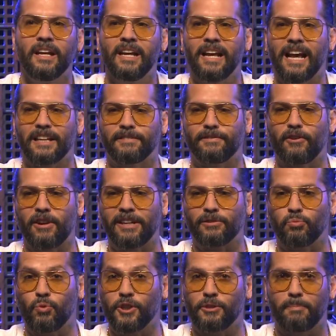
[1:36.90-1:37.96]
As far as
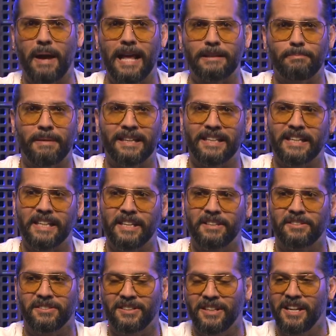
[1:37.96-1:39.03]
which Batman it
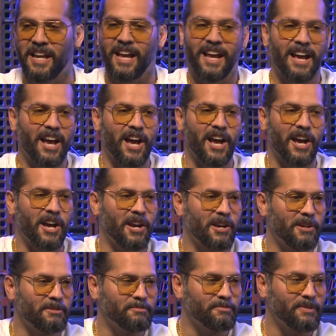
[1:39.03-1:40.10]
is,
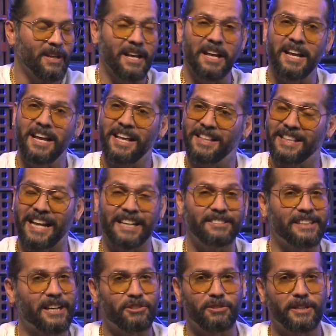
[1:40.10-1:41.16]
um, that is
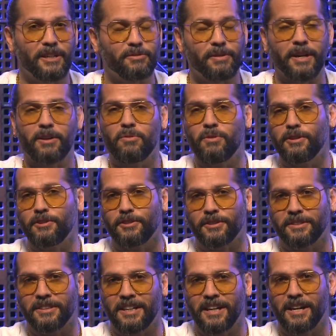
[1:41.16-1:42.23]
actually a great
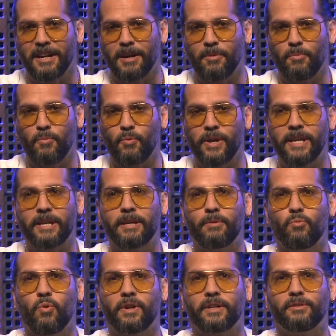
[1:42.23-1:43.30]
question. Uh, we
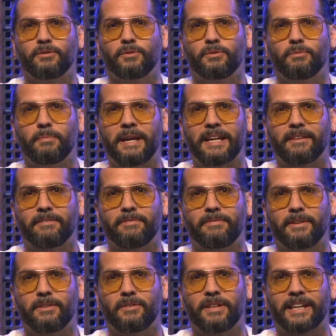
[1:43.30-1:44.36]
wanted to make it
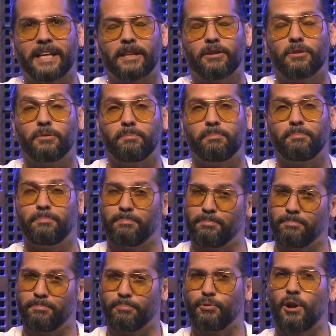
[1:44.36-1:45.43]
feel like it could
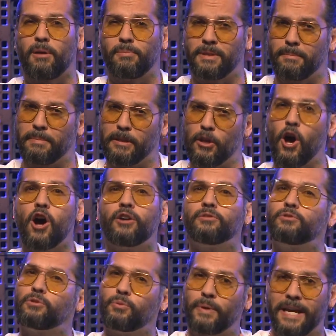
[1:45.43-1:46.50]
probably belong
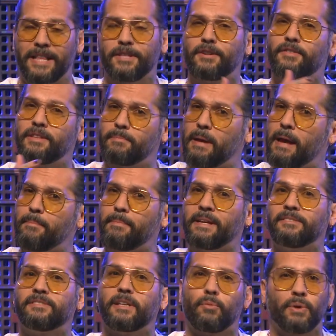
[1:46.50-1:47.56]
to any of the
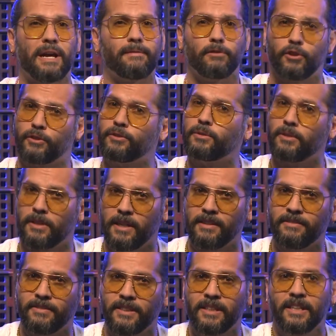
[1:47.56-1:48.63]
Batmans that we have learned to love.